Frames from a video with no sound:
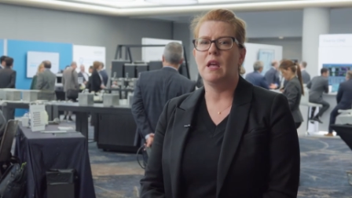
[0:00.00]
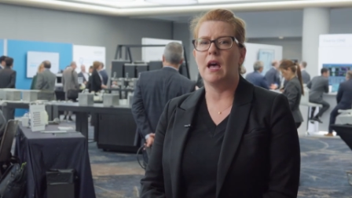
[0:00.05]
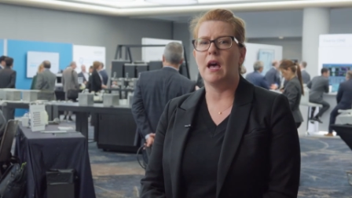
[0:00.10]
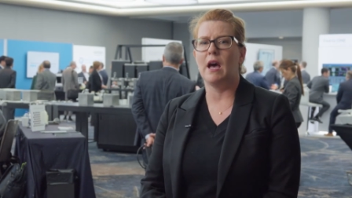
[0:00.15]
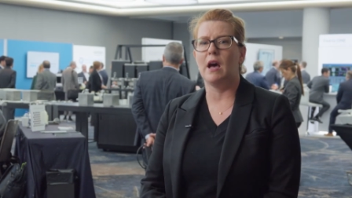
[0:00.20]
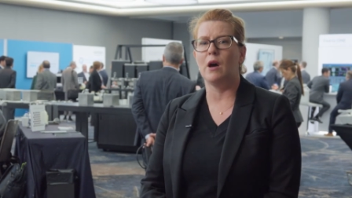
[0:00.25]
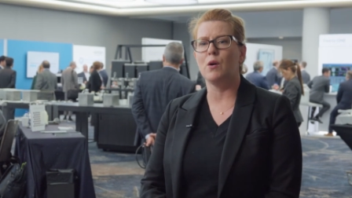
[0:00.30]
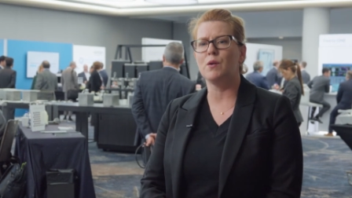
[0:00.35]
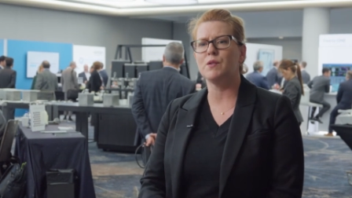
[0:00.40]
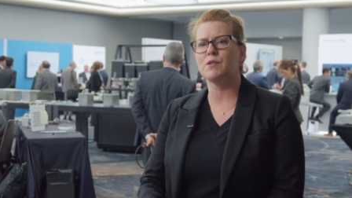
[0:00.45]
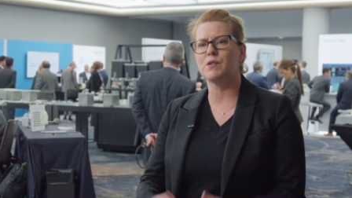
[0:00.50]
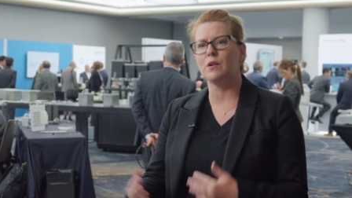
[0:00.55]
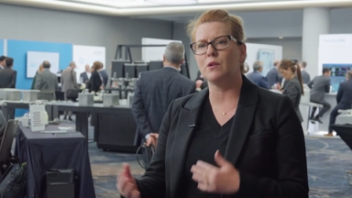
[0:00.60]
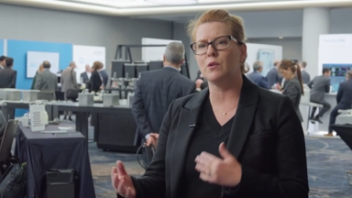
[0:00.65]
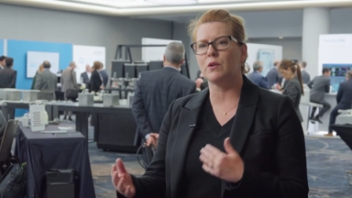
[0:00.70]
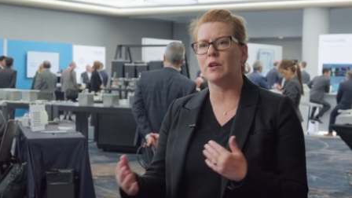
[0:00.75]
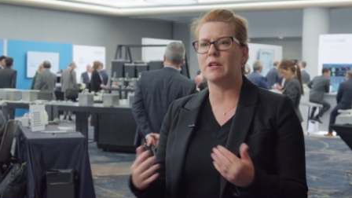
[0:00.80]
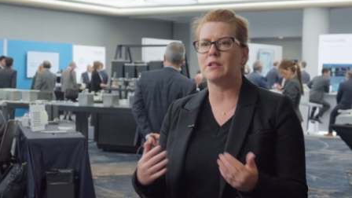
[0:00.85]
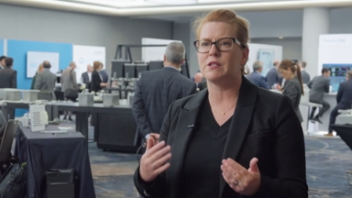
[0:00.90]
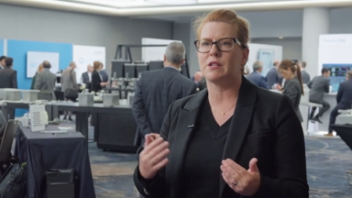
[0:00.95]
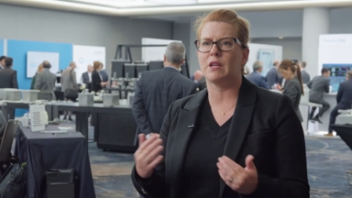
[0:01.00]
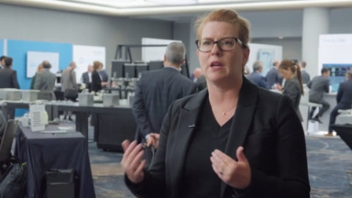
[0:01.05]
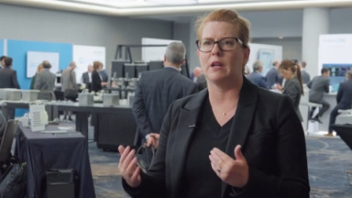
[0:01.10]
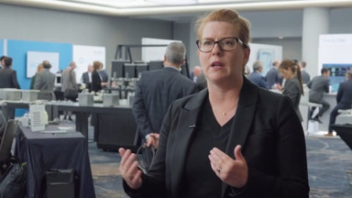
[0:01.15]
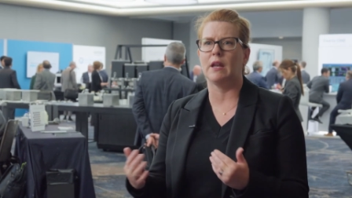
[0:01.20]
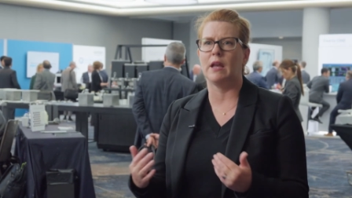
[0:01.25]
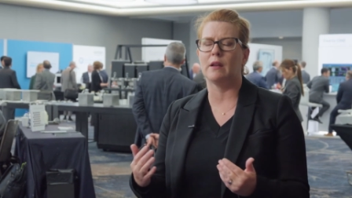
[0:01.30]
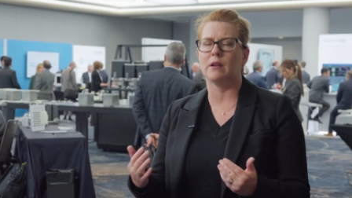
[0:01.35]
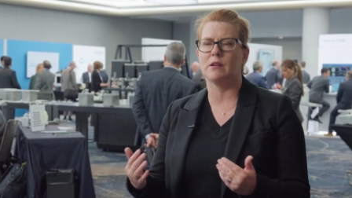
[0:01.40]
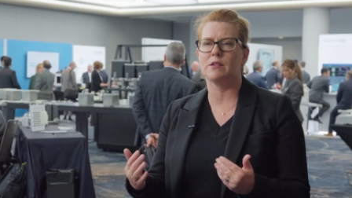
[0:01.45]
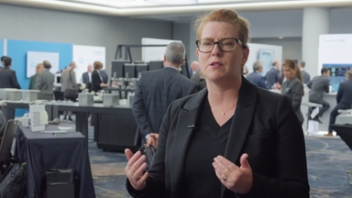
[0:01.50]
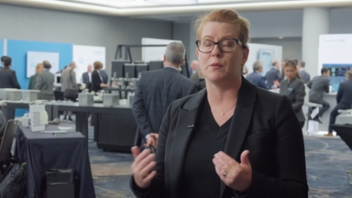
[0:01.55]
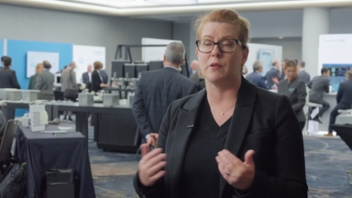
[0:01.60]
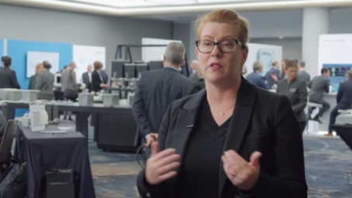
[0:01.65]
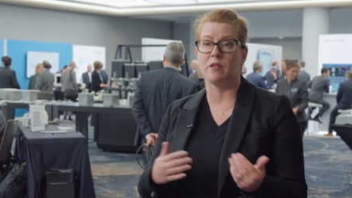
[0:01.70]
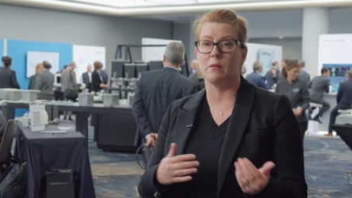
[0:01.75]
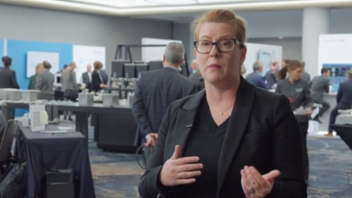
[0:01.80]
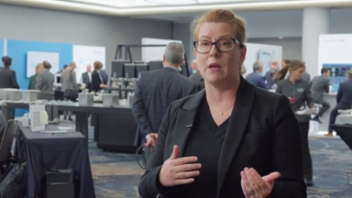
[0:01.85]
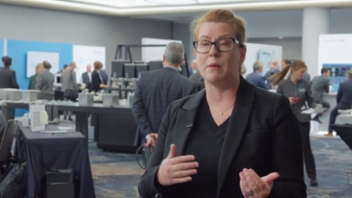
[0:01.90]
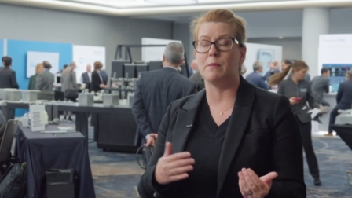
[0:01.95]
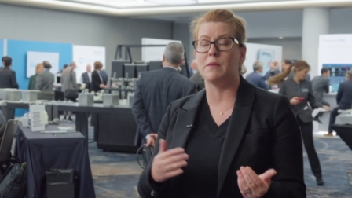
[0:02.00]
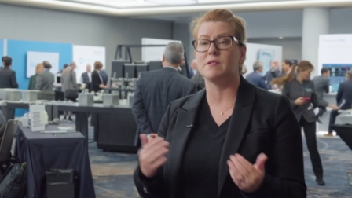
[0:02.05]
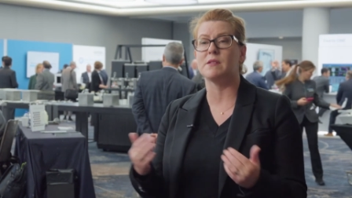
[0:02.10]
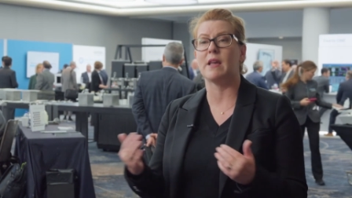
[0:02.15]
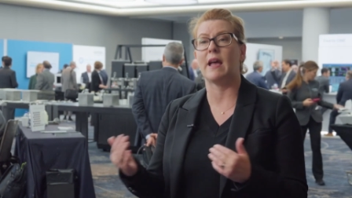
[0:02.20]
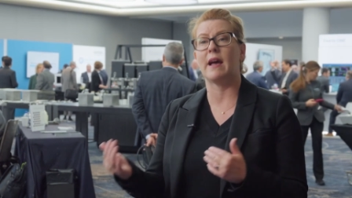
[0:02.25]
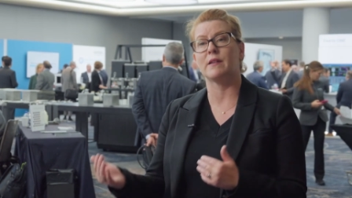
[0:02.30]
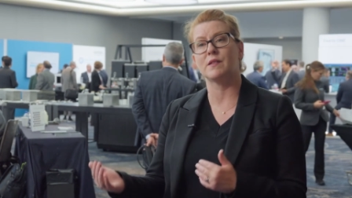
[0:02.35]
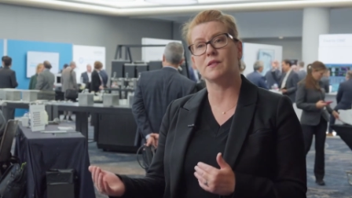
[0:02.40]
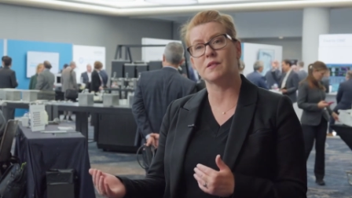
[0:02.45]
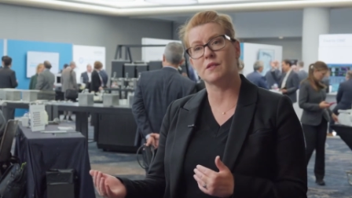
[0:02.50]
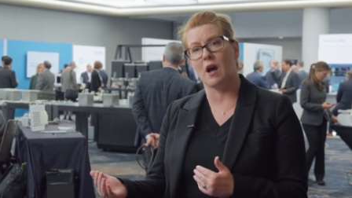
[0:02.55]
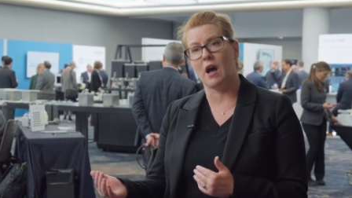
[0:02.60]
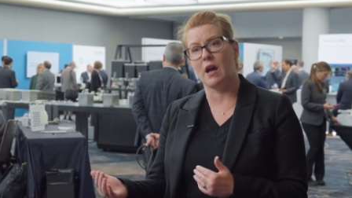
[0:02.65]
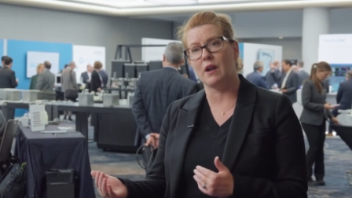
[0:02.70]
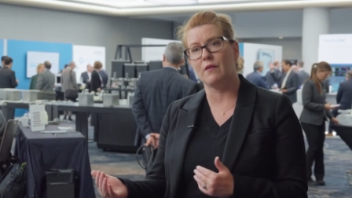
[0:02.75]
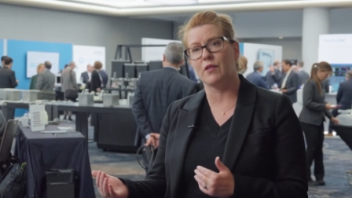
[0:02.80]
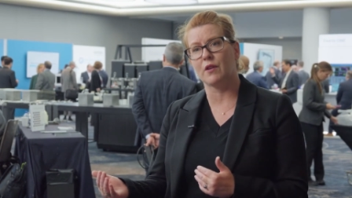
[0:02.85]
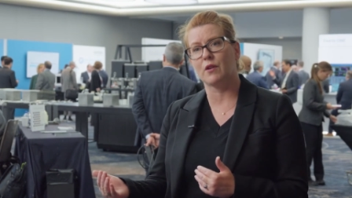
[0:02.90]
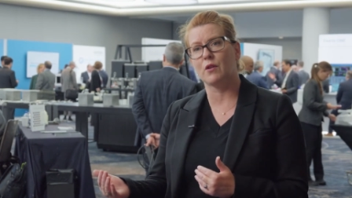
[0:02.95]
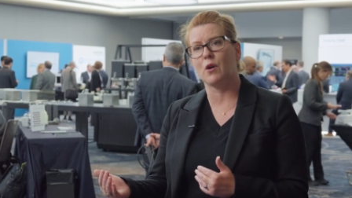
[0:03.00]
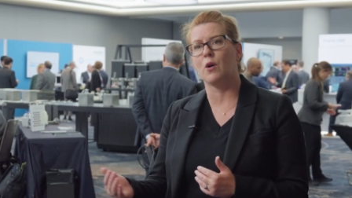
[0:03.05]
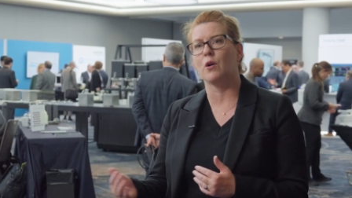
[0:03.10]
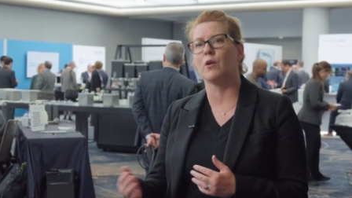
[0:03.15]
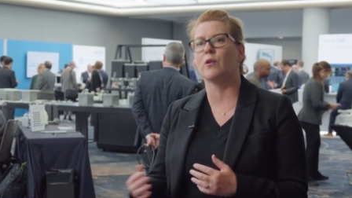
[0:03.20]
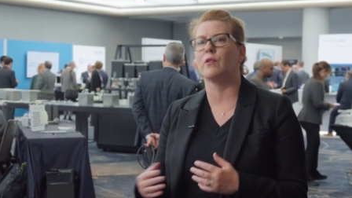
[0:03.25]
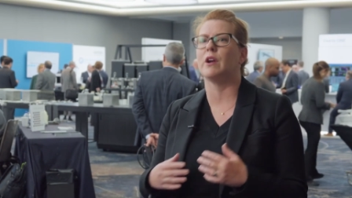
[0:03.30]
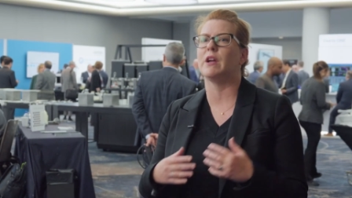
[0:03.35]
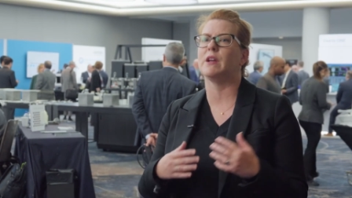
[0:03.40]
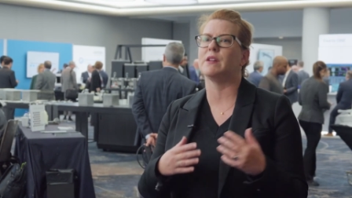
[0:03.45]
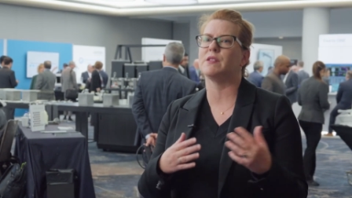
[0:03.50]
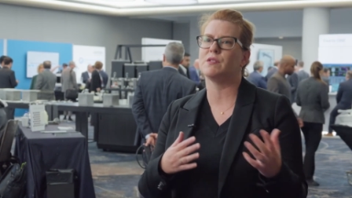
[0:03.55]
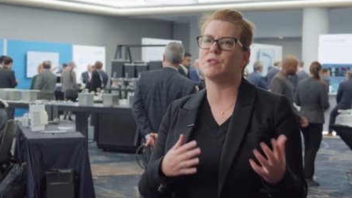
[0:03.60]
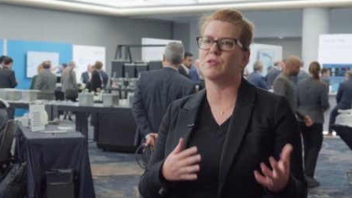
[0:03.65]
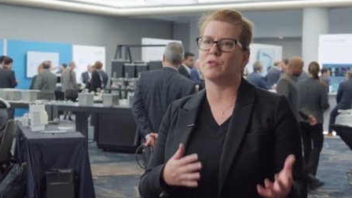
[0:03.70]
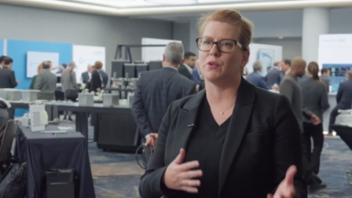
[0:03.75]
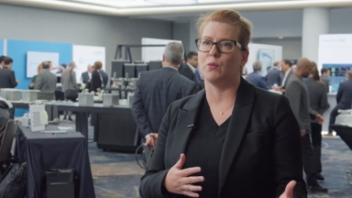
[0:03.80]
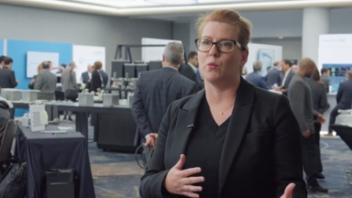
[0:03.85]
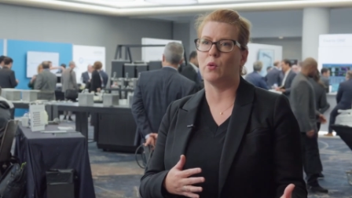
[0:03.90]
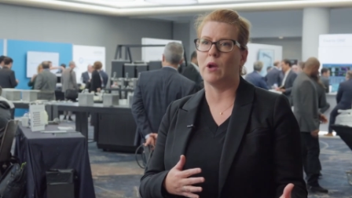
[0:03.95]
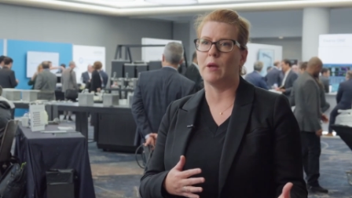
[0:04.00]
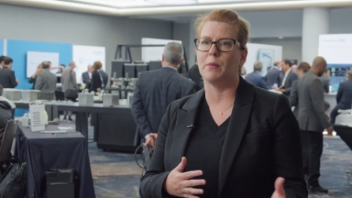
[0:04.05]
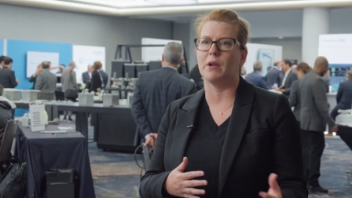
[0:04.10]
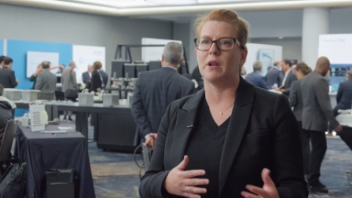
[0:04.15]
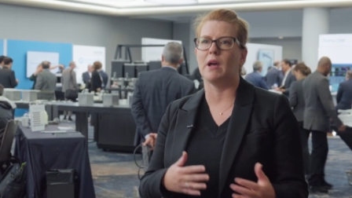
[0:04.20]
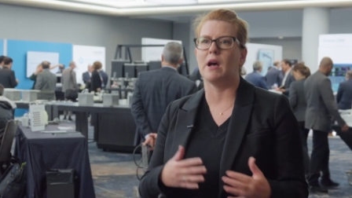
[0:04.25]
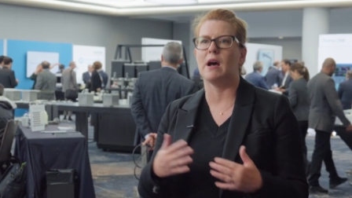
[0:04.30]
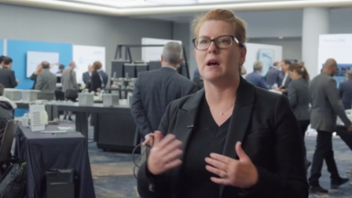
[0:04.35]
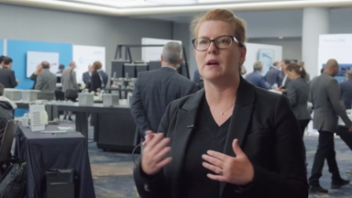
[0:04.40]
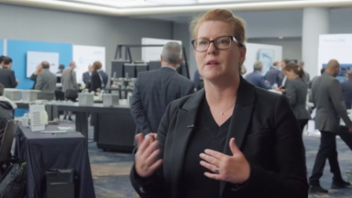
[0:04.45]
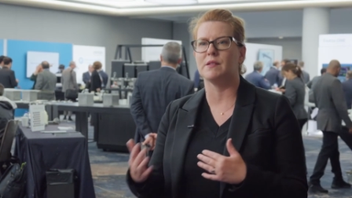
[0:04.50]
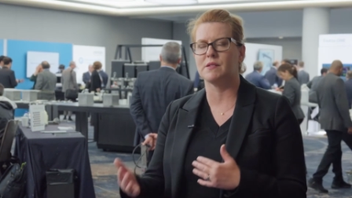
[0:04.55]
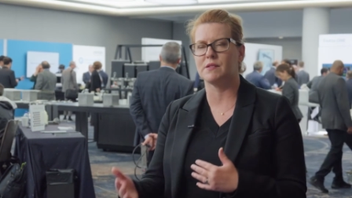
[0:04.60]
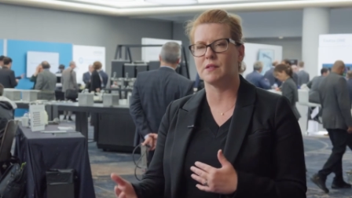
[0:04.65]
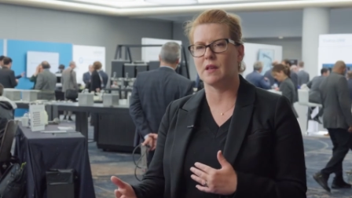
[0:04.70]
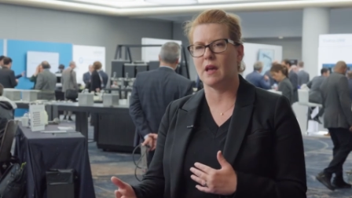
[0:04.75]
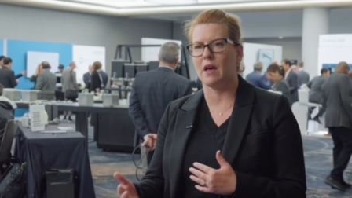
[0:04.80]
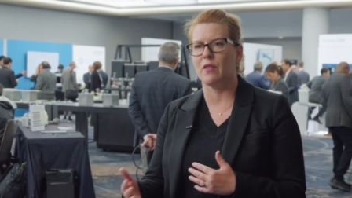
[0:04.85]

Uh, also looking to connect with the members outside of the Congress through webinars,